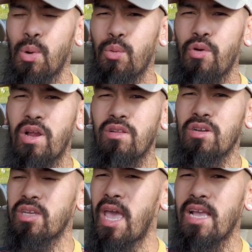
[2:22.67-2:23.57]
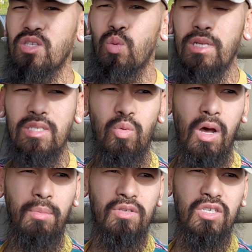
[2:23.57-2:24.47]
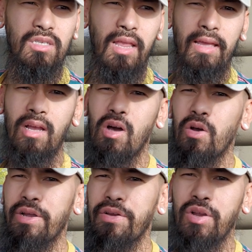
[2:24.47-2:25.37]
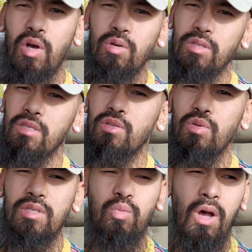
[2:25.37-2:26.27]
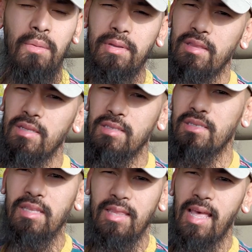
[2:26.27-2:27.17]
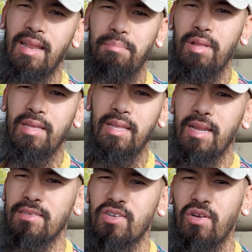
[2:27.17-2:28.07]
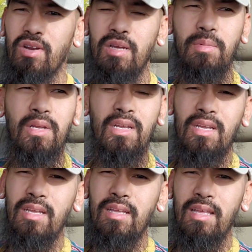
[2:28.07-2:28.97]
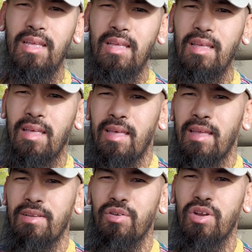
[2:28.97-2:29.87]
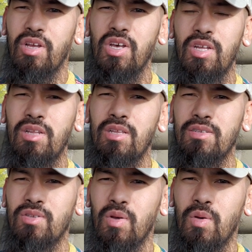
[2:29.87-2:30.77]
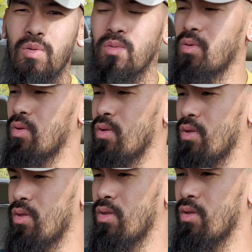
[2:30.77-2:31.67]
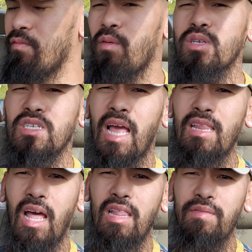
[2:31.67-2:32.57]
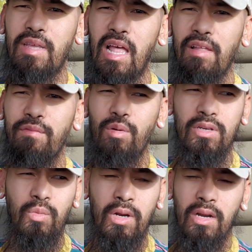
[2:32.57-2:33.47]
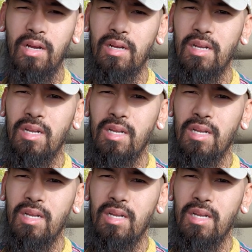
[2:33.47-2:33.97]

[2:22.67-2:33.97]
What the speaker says: regular K20 swap, or just like, oh, here you go, do the swap, get this, get that, and plug it in, start it up, and you're good. So unfortunately, I live in California, where